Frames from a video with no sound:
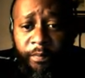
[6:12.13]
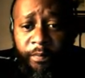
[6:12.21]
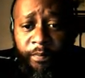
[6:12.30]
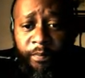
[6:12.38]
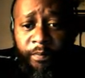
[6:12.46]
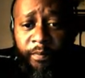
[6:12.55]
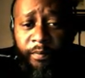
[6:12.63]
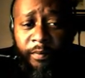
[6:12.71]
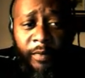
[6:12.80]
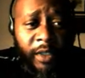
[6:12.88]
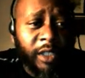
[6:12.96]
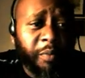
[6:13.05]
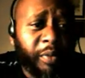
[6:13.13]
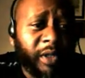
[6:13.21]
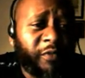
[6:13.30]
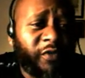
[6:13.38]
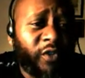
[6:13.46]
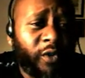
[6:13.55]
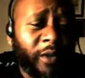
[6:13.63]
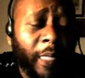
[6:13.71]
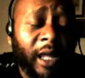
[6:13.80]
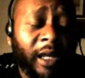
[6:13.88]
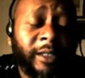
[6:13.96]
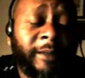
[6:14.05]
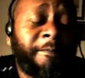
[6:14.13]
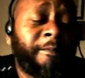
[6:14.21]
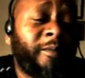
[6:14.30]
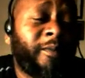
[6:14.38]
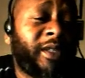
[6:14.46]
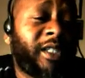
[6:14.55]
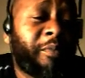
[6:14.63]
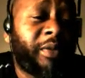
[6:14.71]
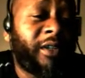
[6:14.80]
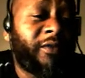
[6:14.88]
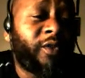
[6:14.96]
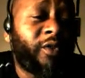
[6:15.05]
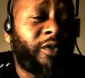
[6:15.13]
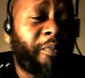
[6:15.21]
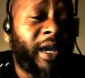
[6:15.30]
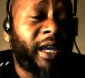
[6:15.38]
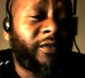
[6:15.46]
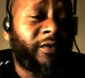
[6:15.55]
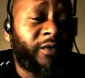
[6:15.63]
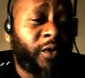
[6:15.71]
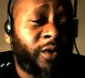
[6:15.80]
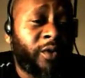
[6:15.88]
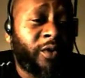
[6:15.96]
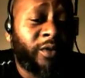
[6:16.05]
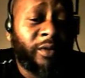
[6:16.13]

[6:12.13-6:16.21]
this pitiful Paul Westwood.